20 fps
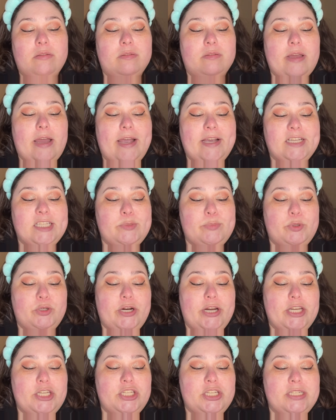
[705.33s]

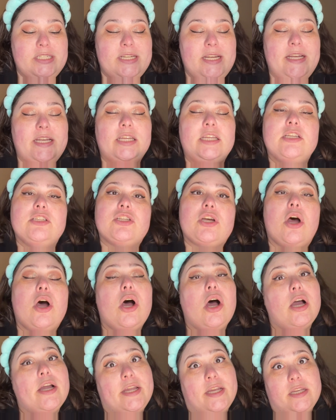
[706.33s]
expiration date is
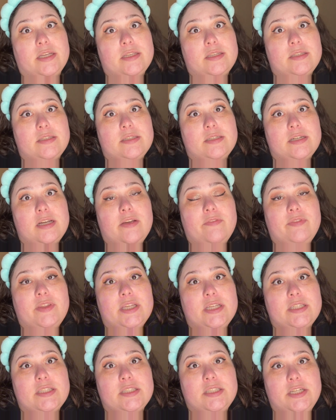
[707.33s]
August of
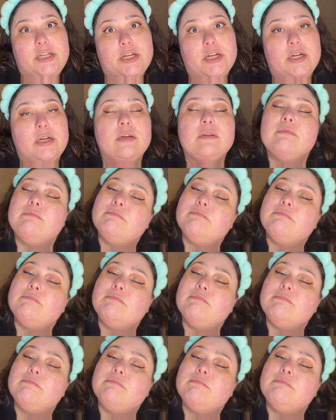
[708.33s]
this year.